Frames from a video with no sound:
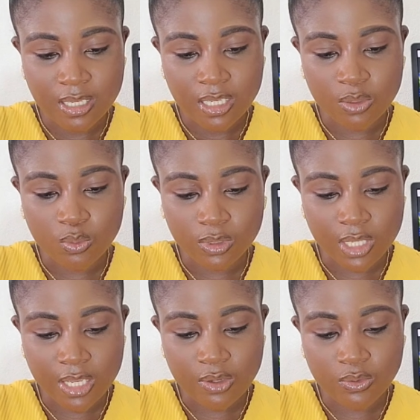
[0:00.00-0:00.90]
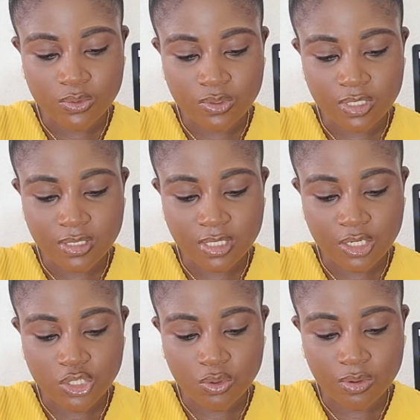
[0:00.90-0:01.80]
it will take you to this
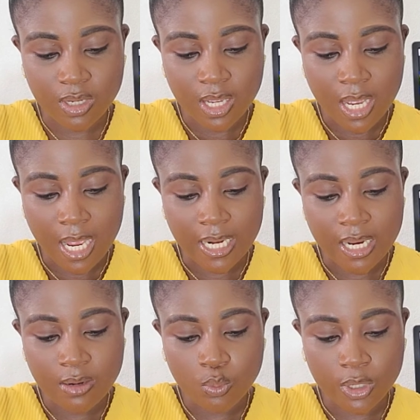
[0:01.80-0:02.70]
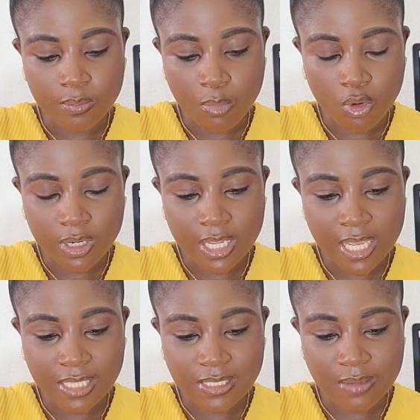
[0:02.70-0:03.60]
section. And then with money
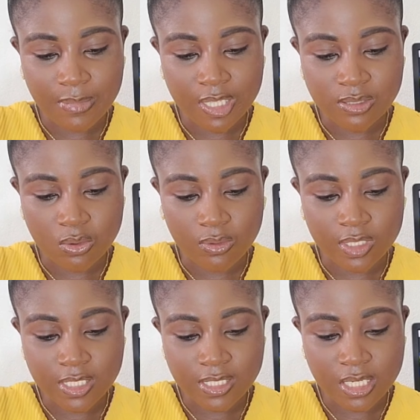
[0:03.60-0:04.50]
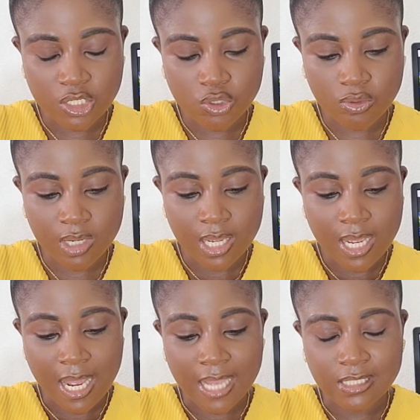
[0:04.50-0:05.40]
SMS on this section,
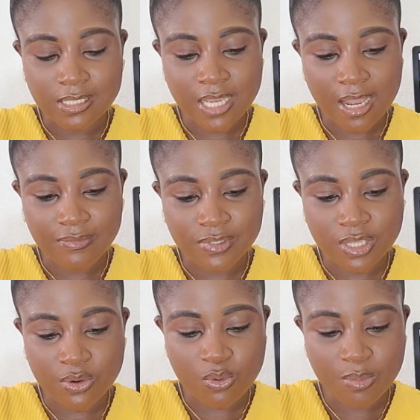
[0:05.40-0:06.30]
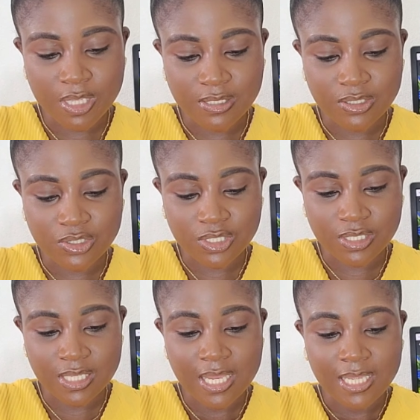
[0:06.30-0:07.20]
I still have 0
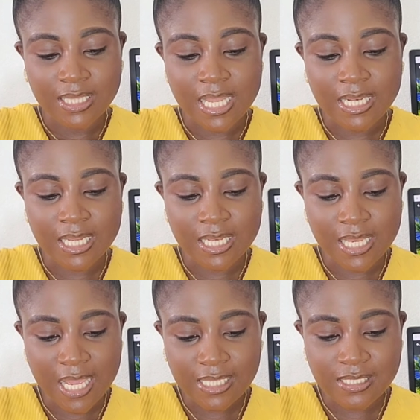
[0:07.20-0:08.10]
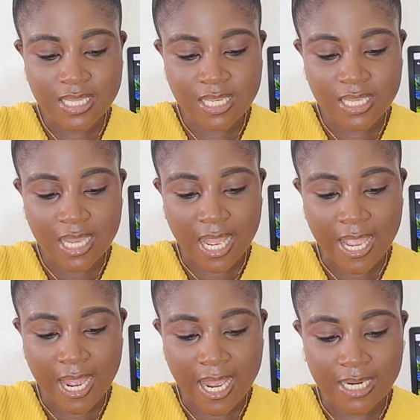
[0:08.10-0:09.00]
messages. Then the next day I
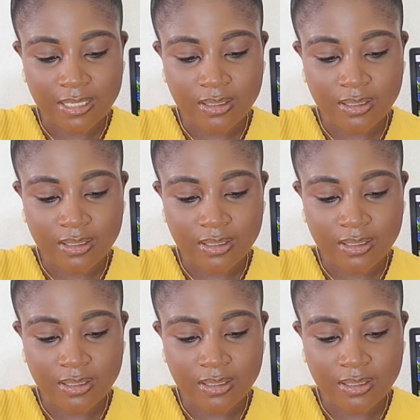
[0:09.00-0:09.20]
had